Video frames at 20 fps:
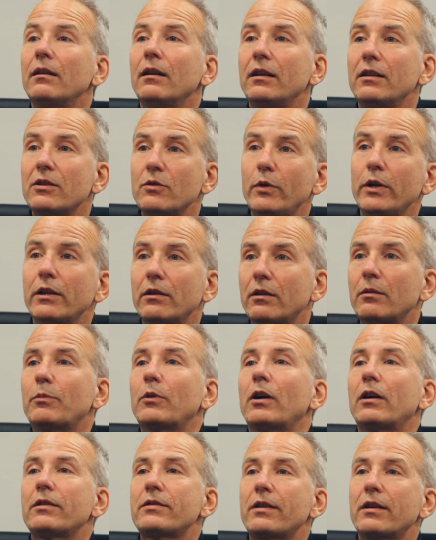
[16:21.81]
and tweak the
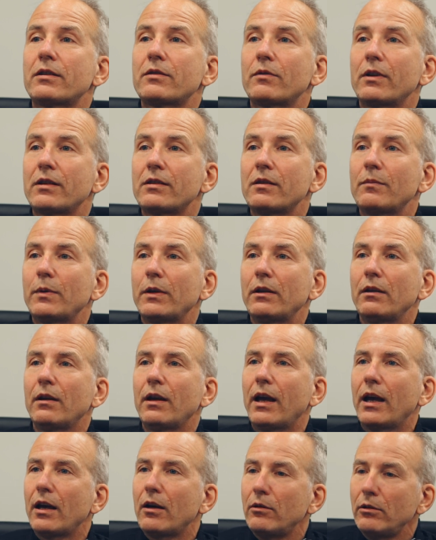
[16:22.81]
process recipe.
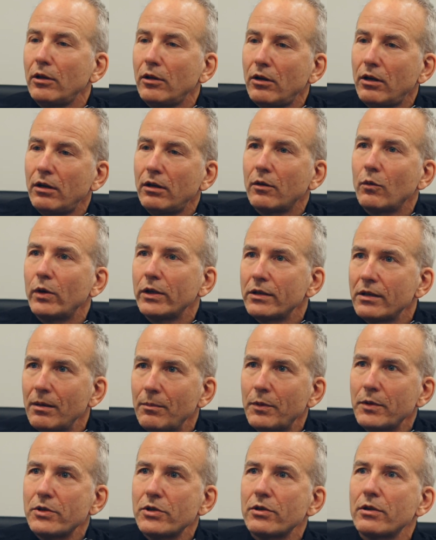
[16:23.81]
How long, what
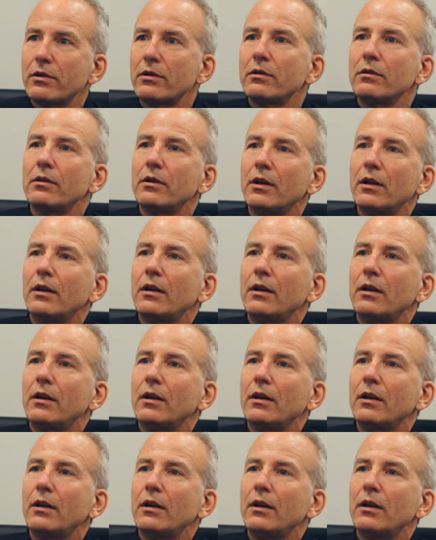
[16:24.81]
temperature,